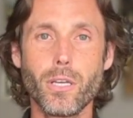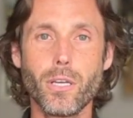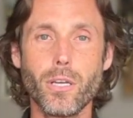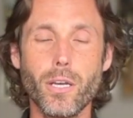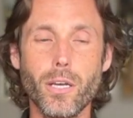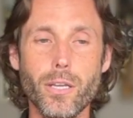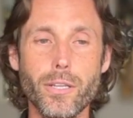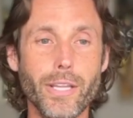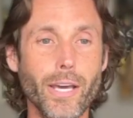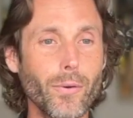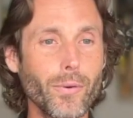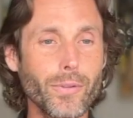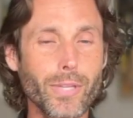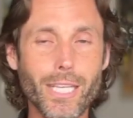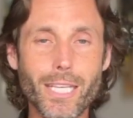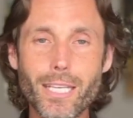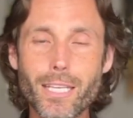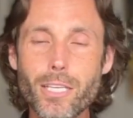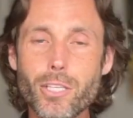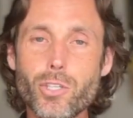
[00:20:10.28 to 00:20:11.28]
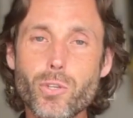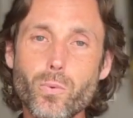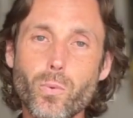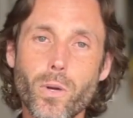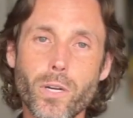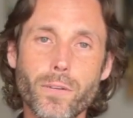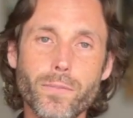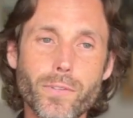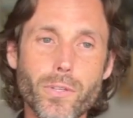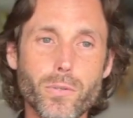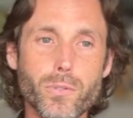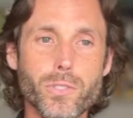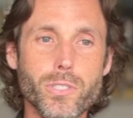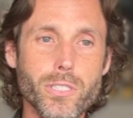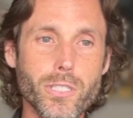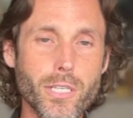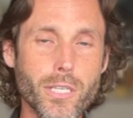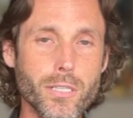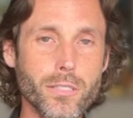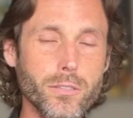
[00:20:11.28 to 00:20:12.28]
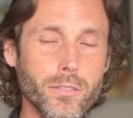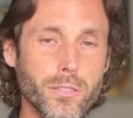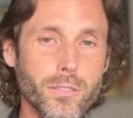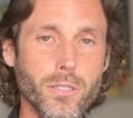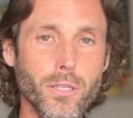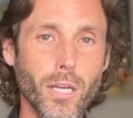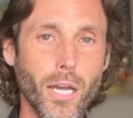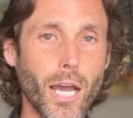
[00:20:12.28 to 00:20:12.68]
Now, with each one of those things,